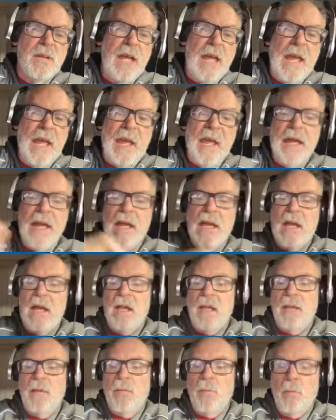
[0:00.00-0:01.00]

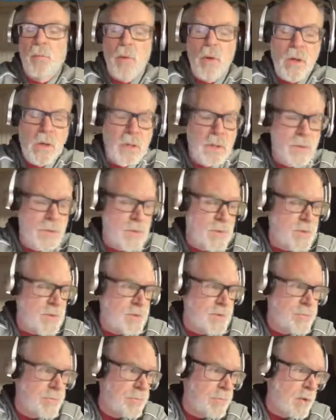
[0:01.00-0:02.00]
and
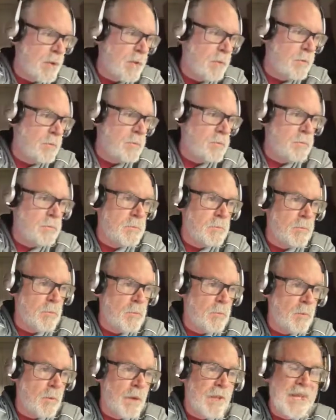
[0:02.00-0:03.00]
was,
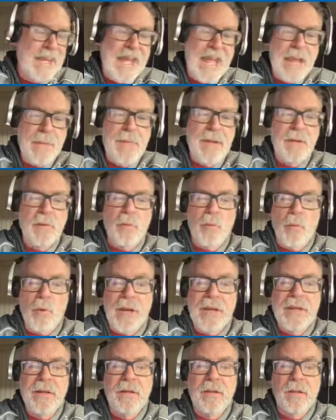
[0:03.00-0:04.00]
gaming
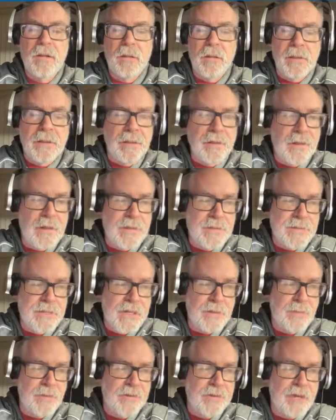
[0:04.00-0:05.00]
regularly at
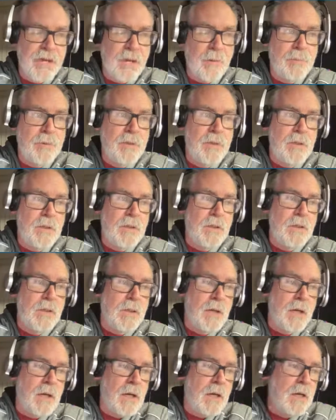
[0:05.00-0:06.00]
tabletop,
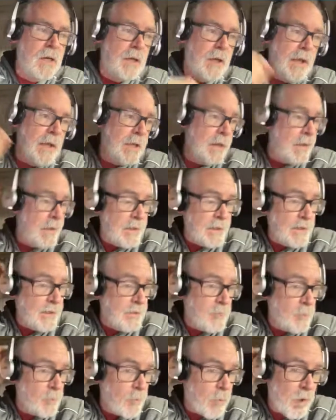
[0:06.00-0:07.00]
and had
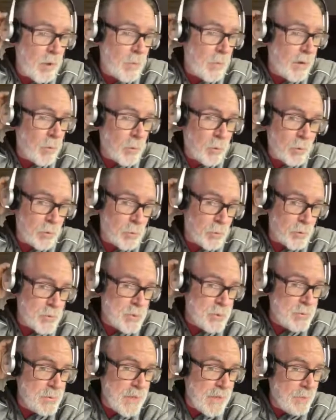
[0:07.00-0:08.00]
even brought my World War
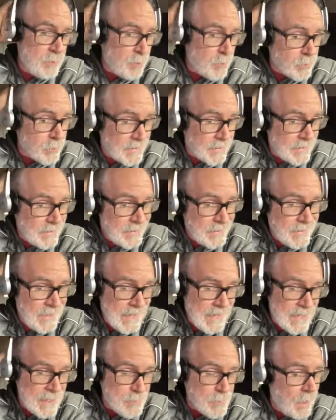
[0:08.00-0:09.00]
II naval
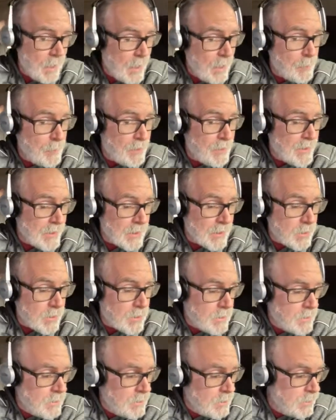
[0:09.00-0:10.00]
game up
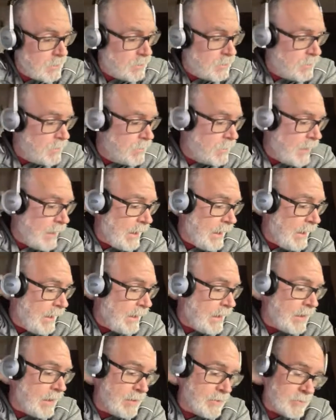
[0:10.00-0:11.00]
there.
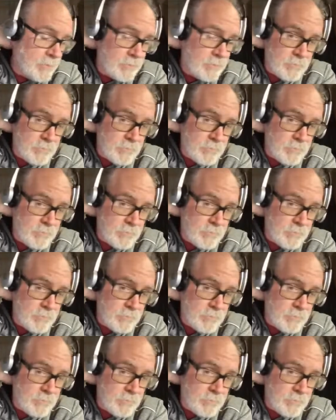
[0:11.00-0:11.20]
And